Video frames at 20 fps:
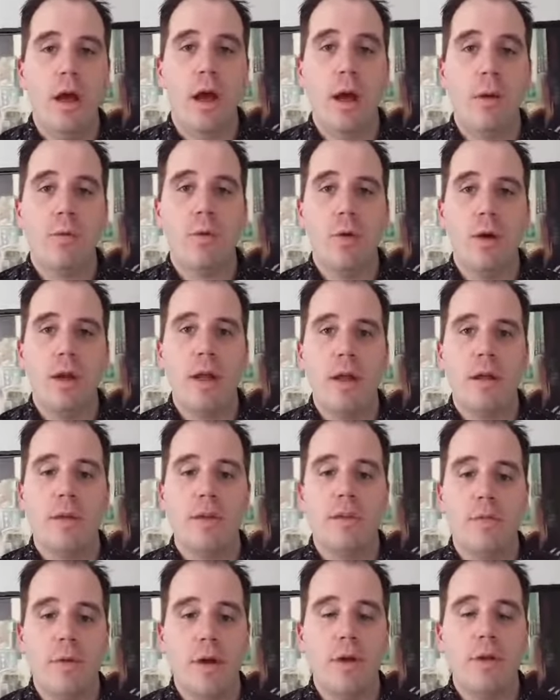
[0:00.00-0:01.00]
I'm quite
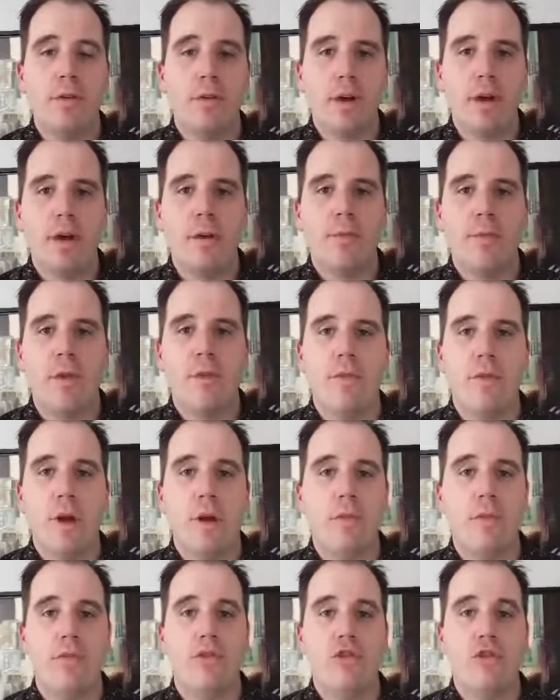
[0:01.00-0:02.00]
active, but uh, if you
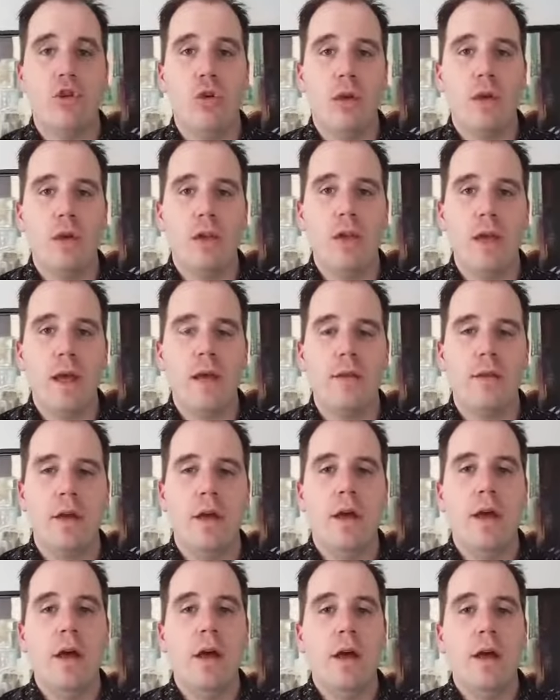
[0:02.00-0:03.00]
haven't joined yet
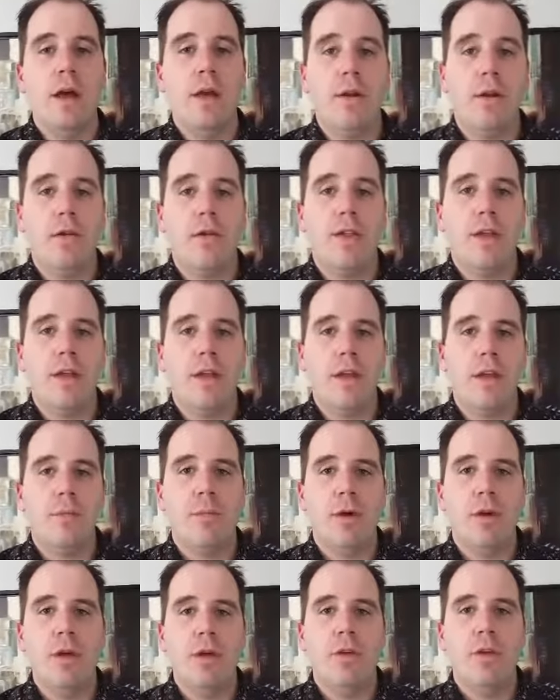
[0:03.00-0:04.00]
and are thinking
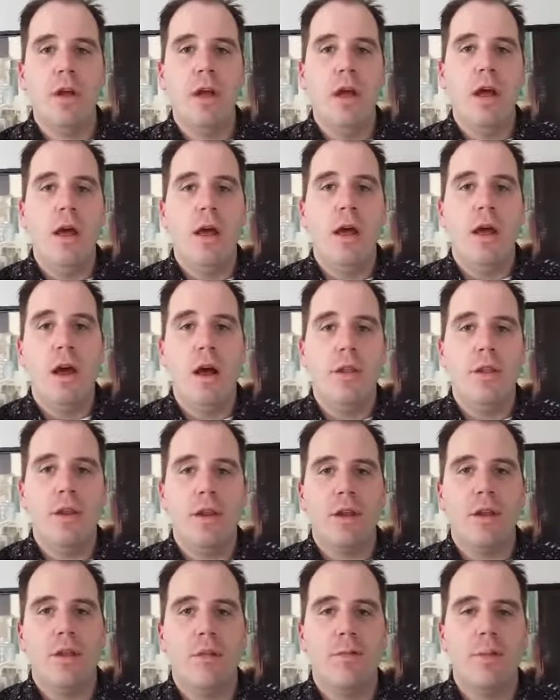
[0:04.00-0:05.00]
about it, I
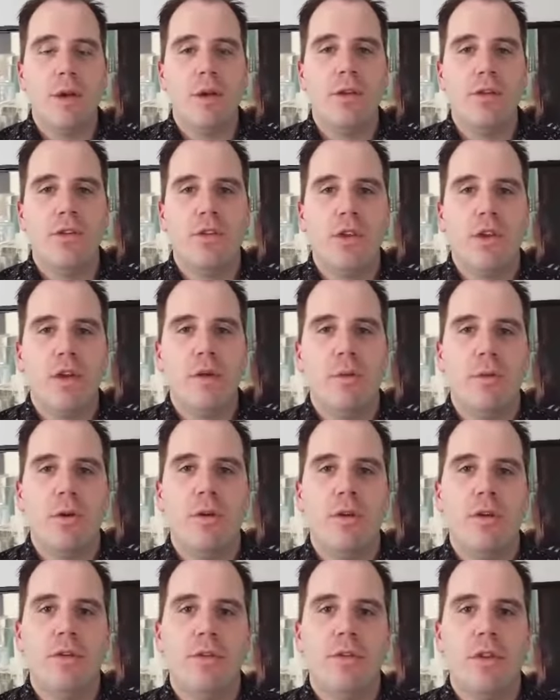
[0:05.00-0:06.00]
think the biggest thing
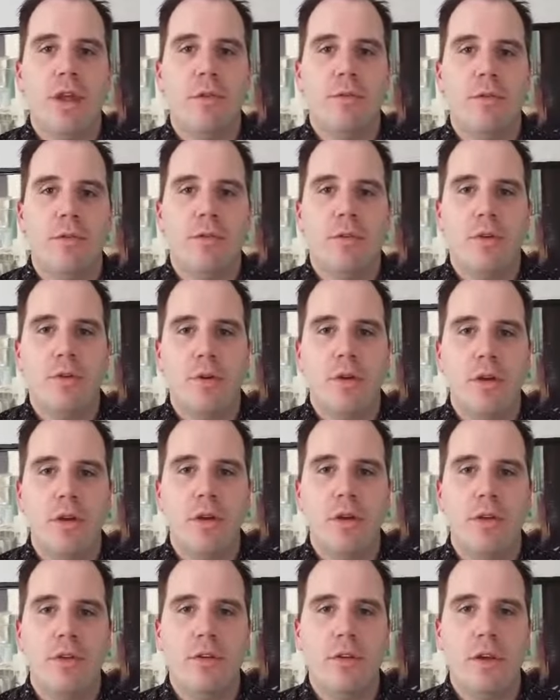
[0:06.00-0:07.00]
about these types of
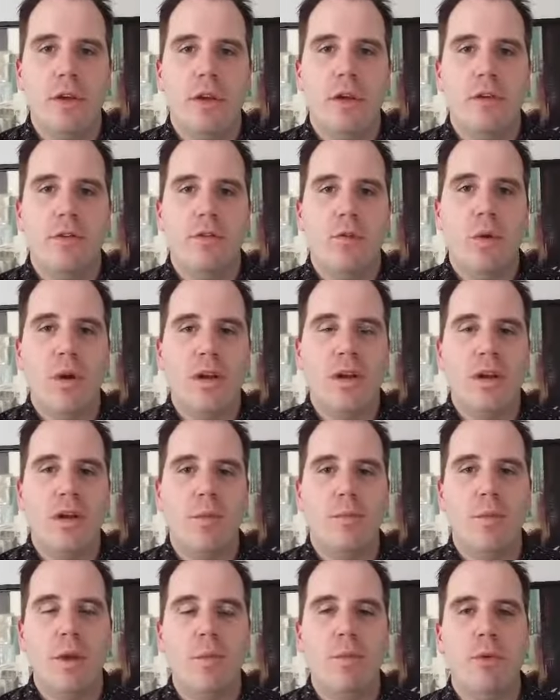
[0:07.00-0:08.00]
communities is what
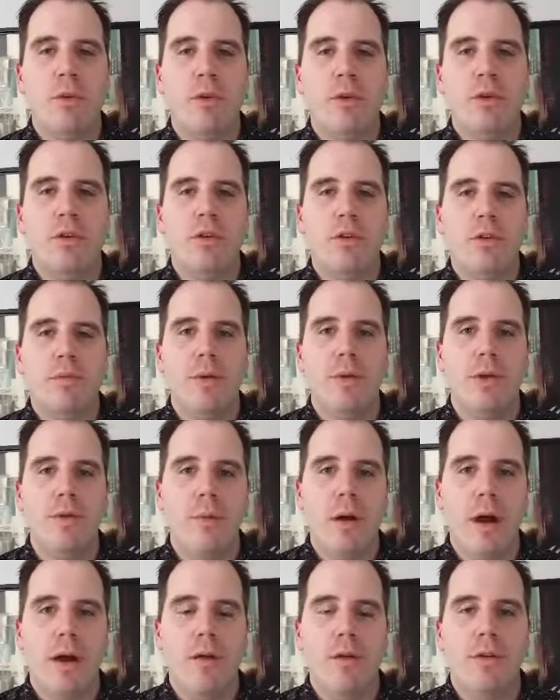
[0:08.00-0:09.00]
kind of people are you going to be
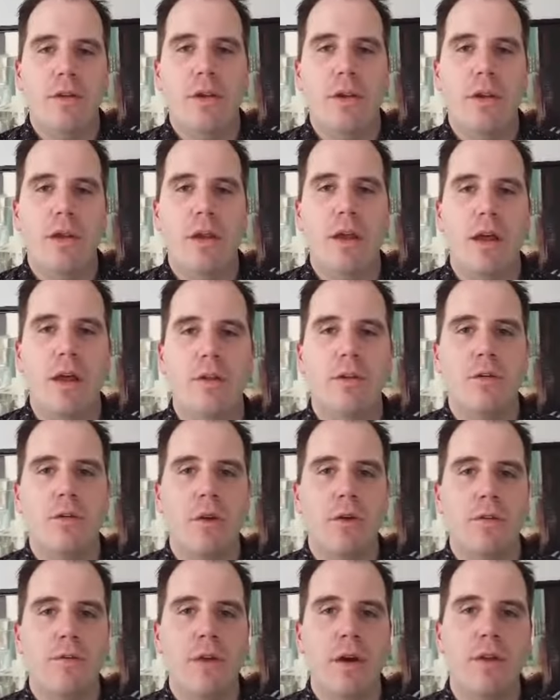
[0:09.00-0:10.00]
around? And you
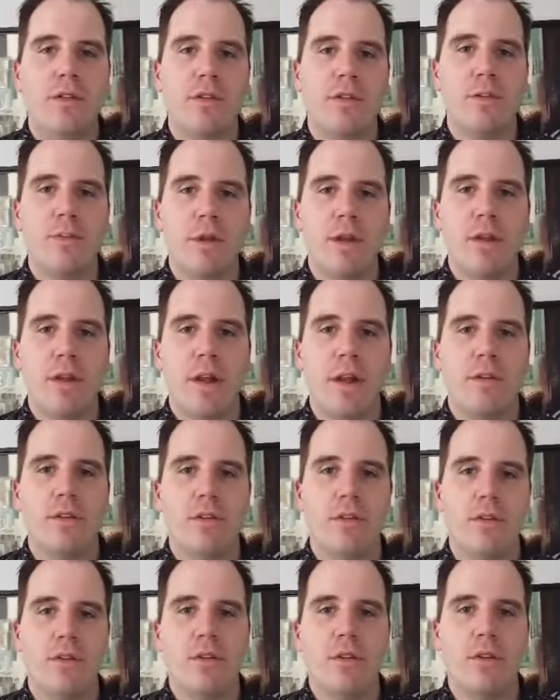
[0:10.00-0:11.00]
want to find something
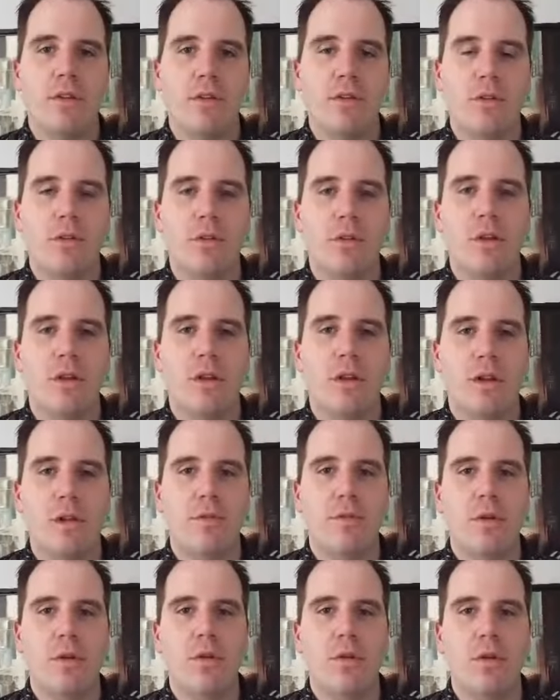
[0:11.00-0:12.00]
that's going to
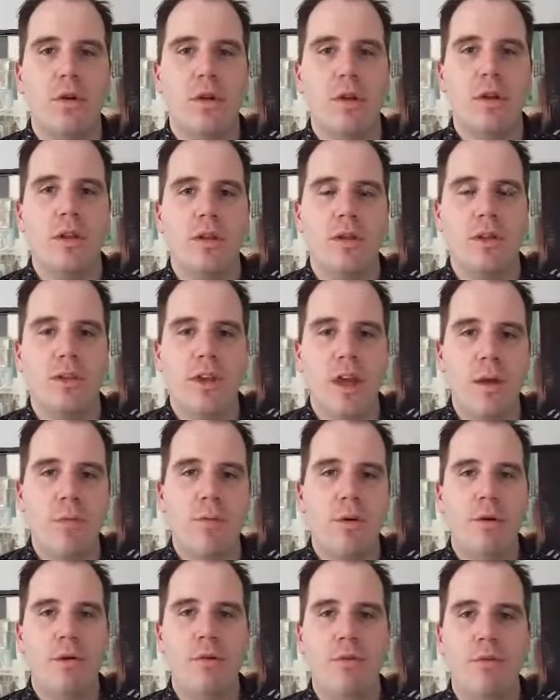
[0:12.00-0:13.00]
give you the
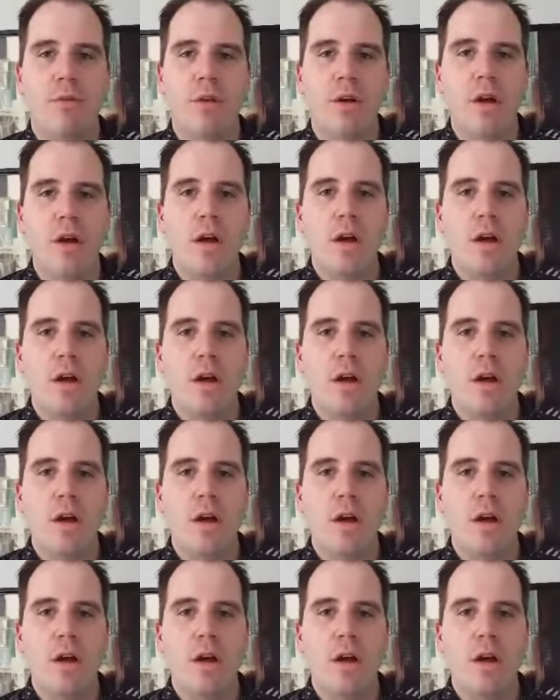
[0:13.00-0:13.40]
type of